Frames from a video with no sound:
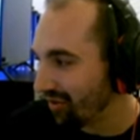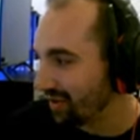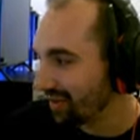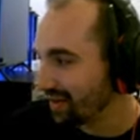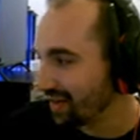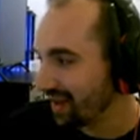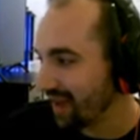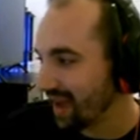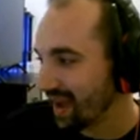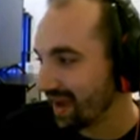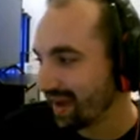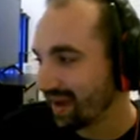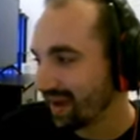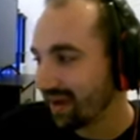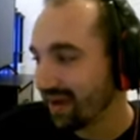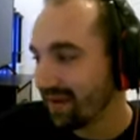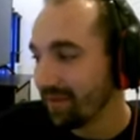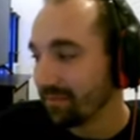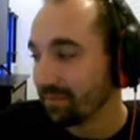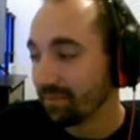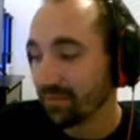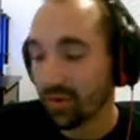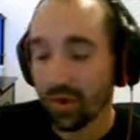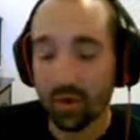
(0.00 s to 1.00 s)
like
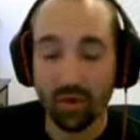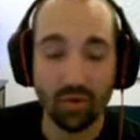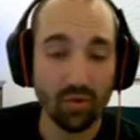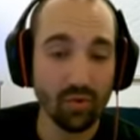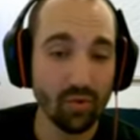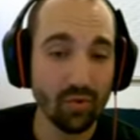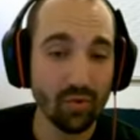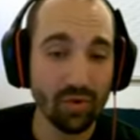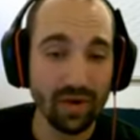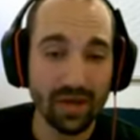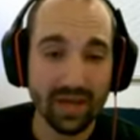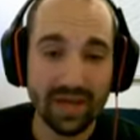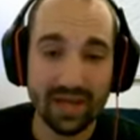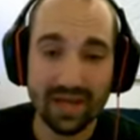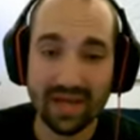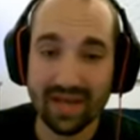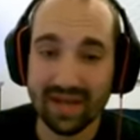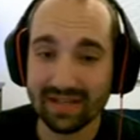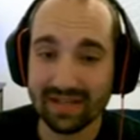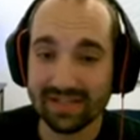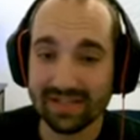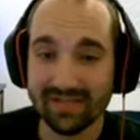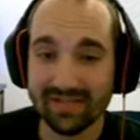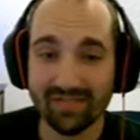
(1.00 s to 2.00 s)
who he
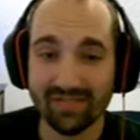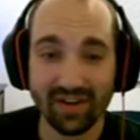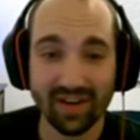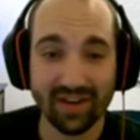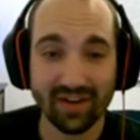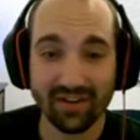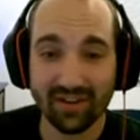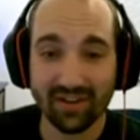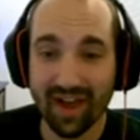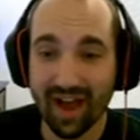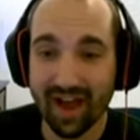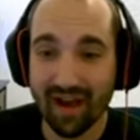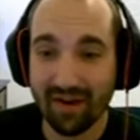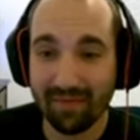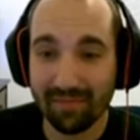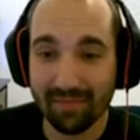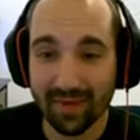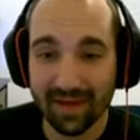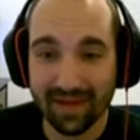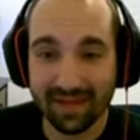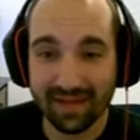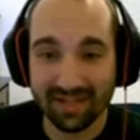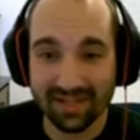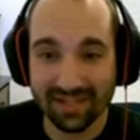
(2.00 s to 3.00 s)
has figured out
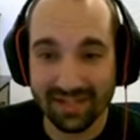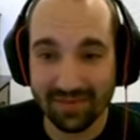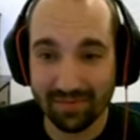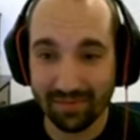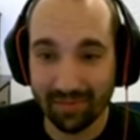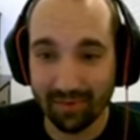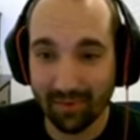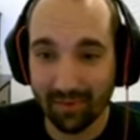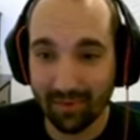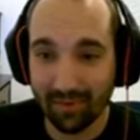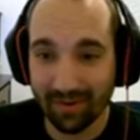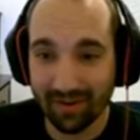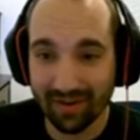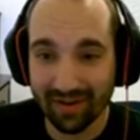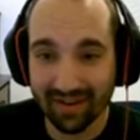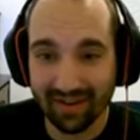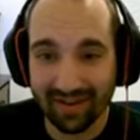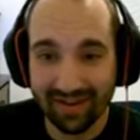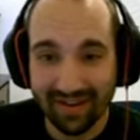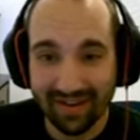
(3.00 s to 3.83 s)
being a support.